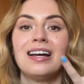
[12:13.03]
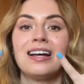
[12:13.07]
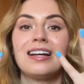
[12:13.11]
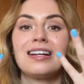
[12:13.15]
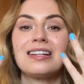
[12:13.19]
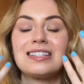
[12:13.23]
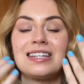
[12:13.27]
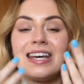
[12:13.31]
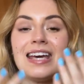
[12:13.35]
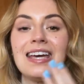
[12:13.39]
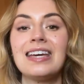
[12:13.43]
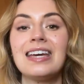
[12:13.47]

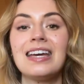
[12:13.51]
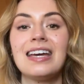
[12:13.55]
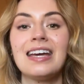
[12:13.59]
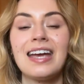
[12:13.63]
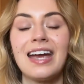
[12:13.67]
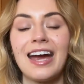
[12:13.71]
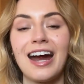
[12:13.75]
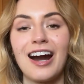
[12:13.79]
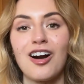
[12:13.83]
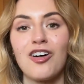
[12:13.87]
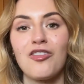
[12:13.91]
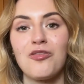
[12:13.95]
taking
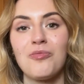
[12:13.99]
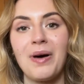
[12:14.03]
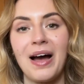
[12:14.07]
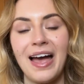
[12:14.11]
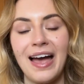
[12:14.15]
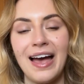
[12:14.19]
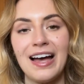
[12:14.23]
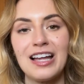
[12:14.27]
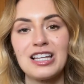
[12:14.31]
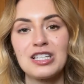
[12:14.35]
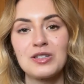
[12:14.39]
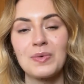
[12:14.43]
care of my
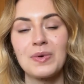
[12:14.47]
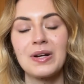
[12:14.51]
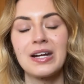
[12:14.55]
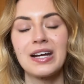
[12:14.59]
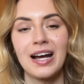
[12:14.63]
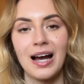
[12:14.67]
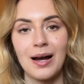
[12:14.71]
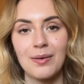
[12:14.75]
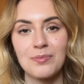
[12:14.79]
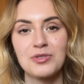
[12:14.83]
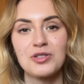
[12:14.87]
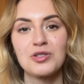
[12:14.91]
hands when it
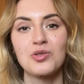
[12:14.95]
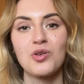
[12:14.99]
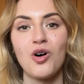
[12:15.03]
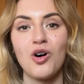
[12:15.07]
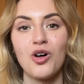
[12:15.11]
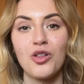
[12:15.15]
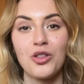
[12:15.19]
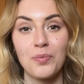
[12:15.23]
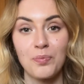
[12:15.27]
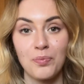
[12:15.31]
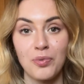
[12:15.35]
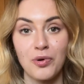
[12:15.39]
comes to all
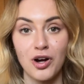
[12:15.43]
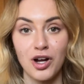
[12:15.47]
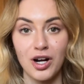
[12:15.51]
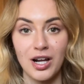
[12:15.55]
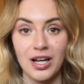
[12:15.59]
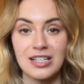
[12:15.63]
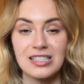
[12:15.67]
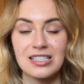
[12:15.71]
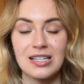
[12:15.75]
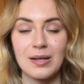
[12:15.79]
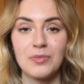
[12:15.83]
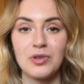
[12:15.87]
the
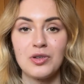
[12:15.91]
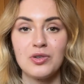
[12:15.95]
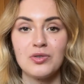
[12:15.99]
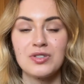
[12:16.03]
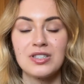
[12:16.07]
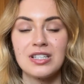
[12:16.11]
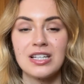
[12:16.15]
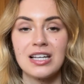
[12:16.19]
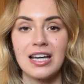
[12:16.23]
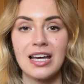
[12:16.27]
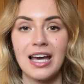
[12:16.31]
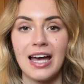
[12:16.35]
products I'm
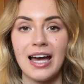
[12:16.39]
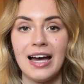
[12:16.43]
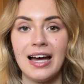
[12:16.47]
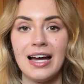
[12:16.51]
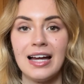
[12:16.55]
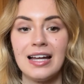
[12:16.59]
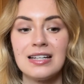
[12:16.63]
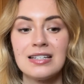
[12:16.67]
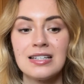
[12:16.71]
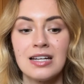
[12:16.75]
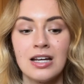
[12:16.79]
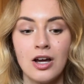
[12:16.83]
using,
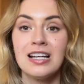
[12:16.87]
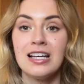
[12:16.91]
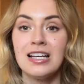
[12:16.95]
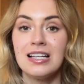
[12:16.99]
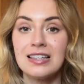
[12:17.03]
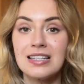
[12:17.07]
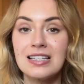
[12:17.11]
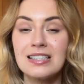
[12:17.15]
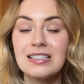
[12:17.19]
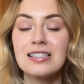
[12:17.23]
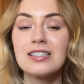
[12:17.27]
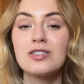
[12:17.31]
and
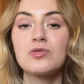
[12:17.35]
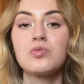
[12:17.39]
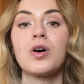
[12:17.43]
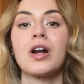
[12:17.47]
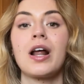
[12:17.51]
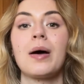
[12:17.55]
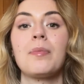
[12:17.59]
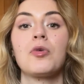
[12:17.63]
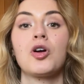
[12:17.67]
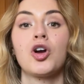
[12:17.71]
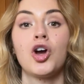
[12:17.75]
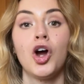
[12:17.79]
this is what
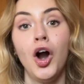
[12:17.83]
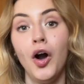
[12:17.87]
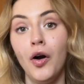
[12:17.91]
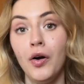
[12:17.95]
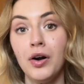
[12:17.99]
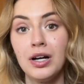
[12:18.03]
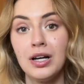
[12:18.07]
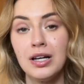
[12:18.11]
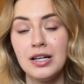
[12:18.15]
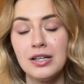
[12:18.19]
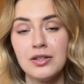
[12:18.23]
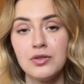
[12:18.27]
I'm
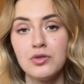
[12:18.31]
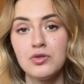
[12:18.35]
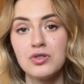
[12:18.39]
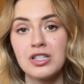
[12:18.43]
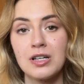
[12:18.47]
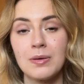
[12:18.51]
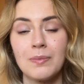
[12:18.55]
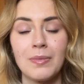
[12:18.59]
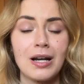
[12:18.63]
currently using.